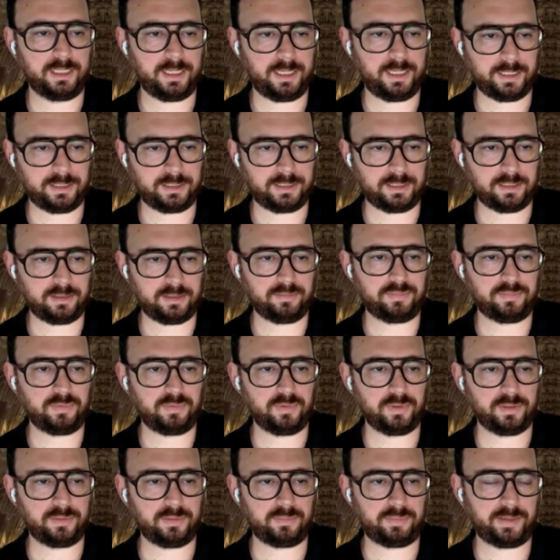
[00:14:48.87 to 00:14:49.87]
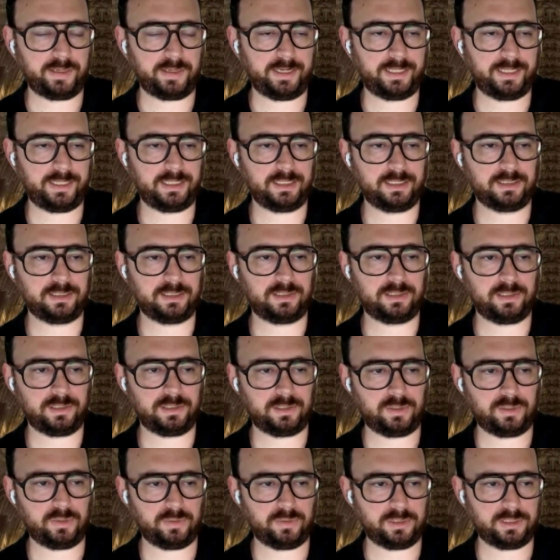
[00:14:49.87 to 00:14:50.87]
It's an important practice
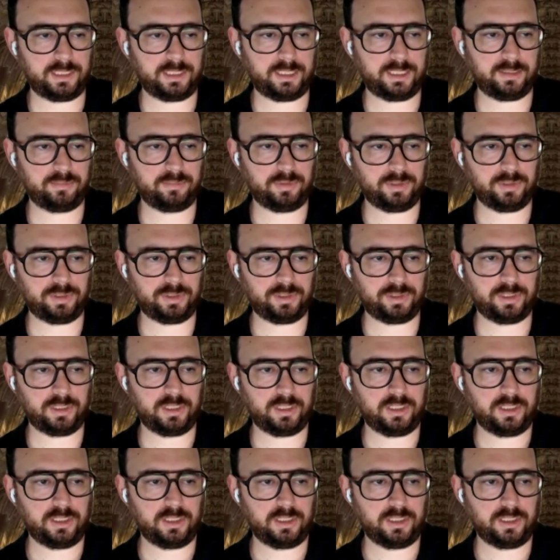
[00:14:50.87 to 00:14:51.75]
just to establish,